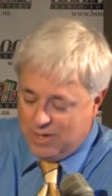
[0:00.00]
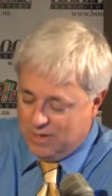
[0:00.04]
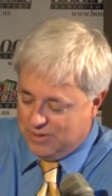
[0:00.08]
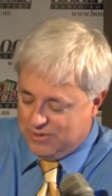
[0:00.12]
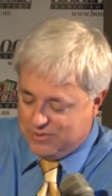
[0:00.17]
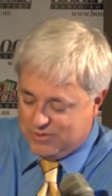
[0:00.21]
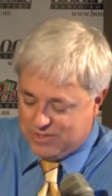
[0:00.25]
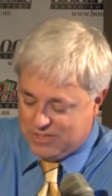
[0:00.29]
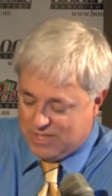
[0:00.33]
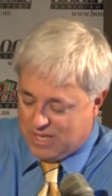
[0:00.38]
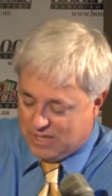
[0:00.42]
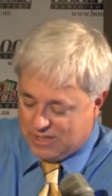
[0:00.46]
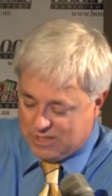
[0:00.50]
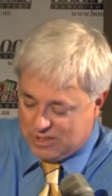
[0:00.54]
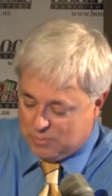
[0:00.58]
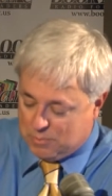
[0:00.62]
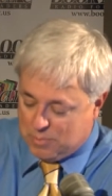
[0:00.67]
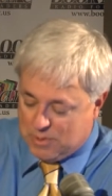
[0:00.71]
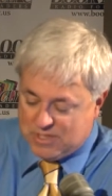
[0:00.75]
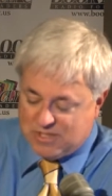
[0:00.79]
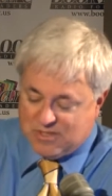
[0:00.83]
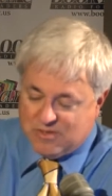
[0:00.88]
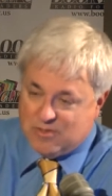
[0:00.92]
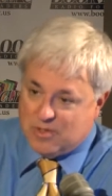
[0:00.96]
It's not
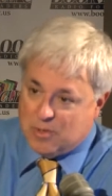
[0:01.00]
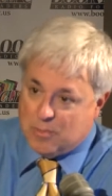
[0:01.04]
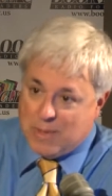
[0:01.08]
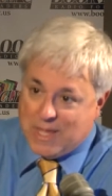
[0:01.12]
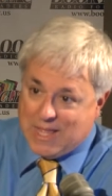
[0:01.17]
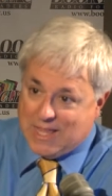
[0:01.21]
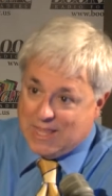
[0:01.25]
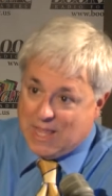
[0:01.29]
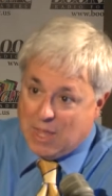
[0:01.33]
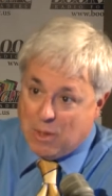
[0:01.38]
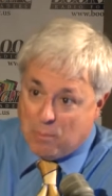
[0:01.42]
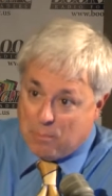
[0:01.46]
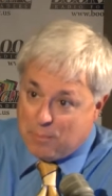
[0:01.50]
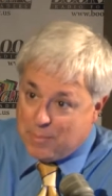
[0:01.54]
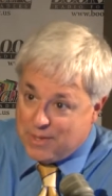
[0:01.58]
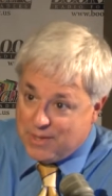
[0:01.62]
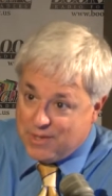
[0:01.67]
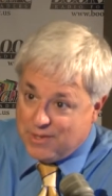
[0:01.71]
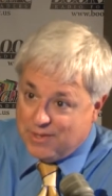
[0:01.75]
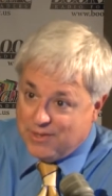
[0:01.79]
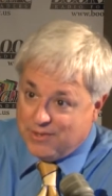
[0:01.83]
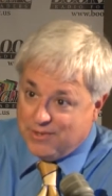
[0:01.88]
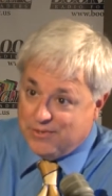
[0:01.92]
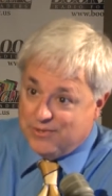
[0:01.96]
expensive to mail out
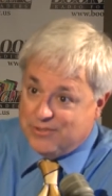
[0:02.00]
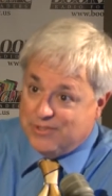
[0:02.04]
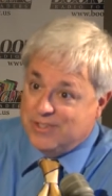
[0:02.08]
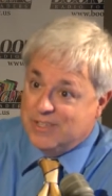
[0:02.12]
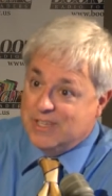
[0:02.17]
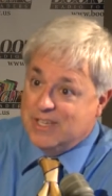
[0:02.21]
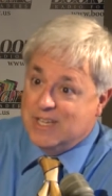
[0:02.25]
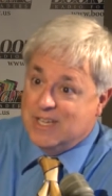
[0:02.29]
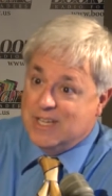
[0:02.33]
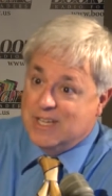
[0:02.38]
bills.